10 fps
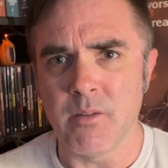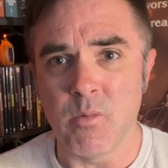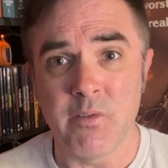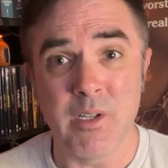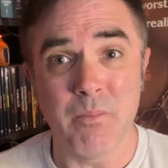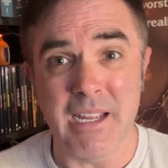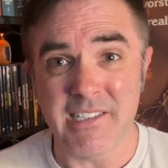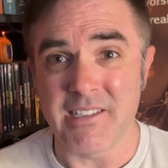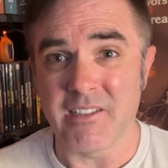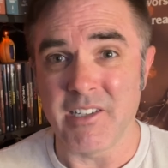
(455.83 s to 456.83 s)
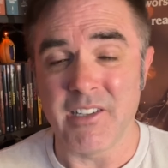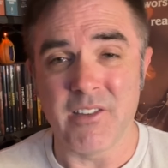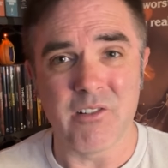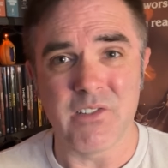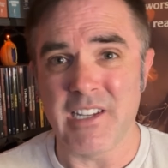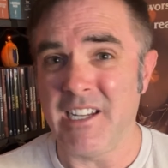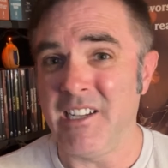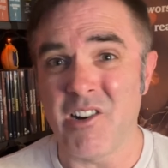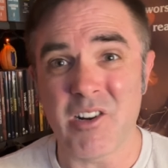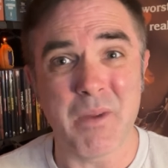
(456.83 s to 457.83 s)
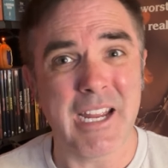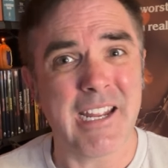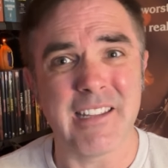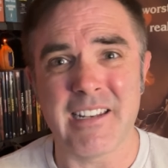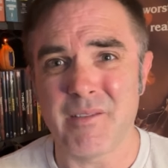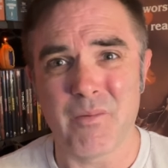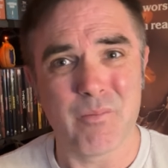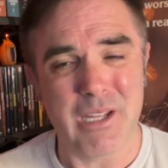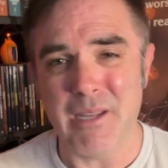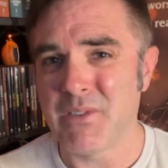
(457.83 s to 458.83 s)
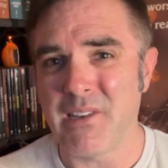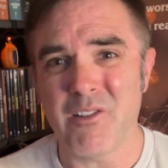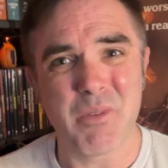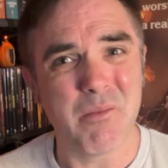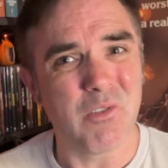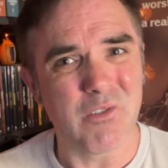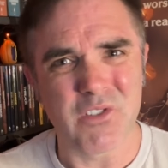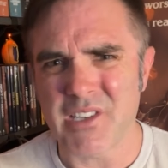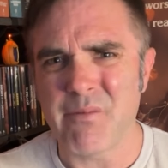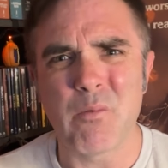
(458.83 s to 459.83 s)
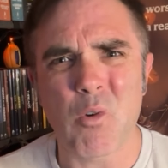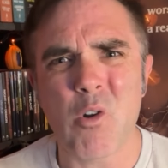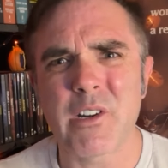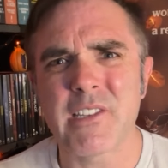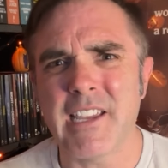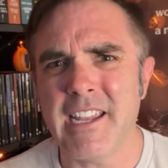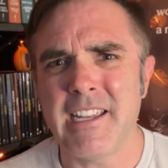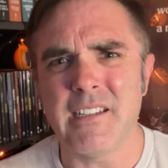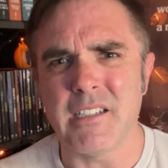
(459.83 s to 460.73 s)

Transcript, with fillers: movie, basically there's a young man that keeps telling people there's something wrong in his head